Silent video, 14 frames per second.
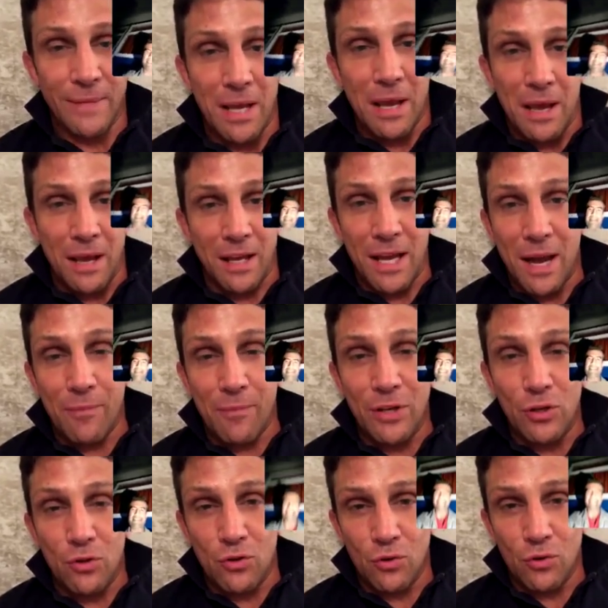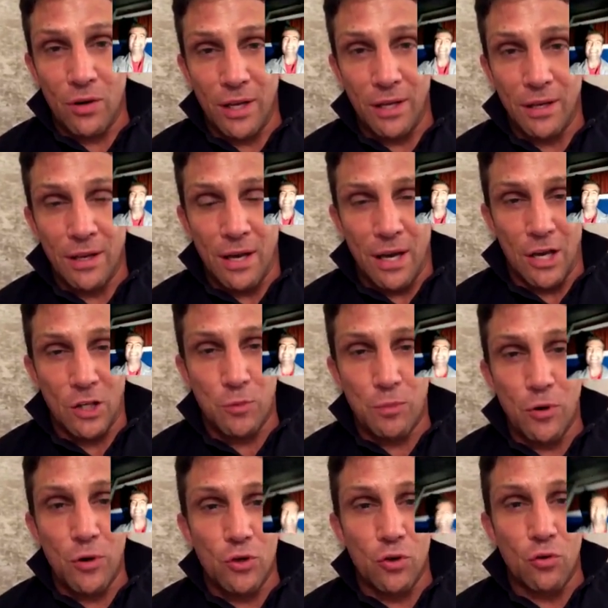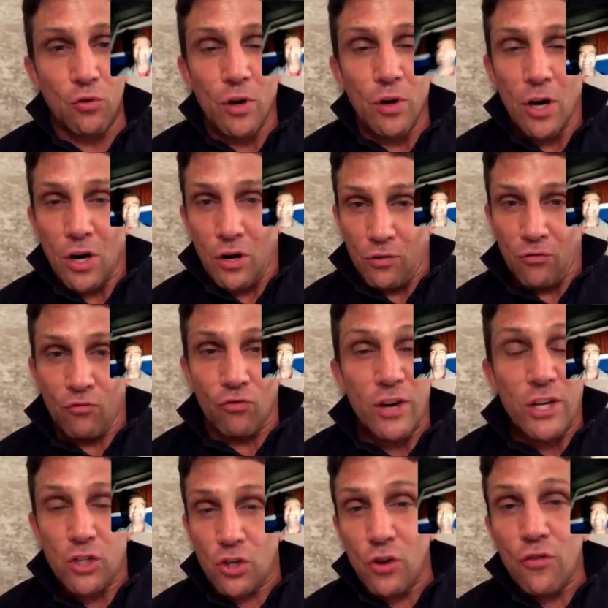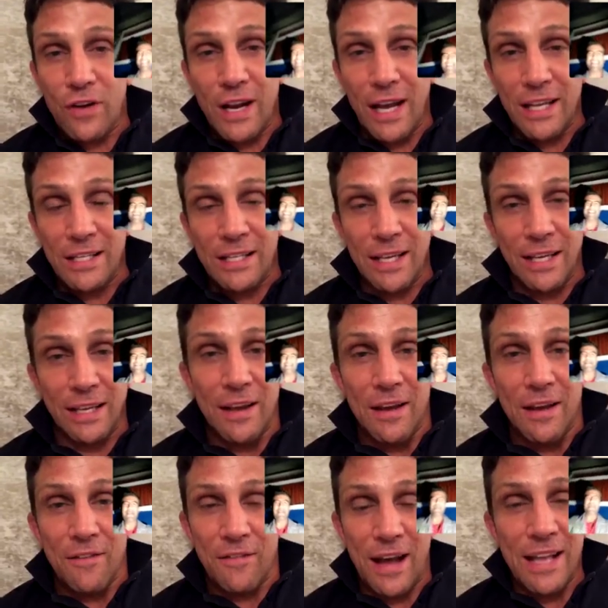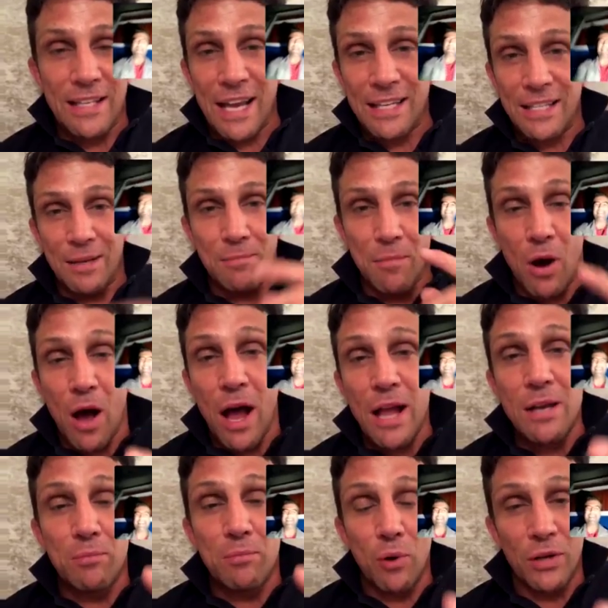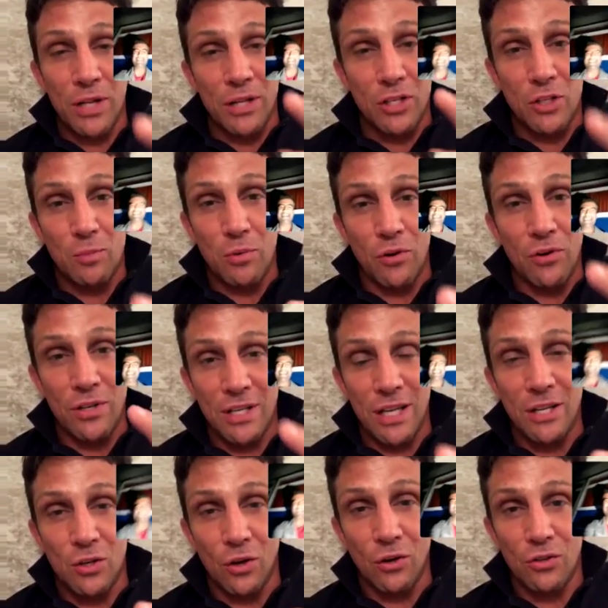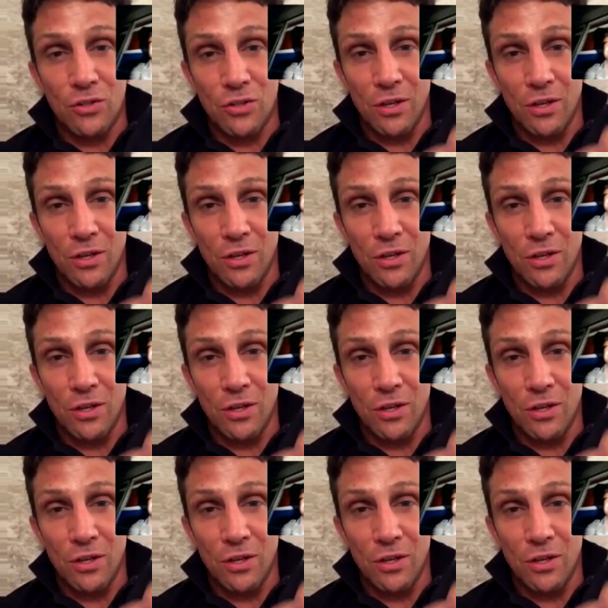and come and enjoy a spiritual, rejuvenating, fantastic mind, body, and spirit detox.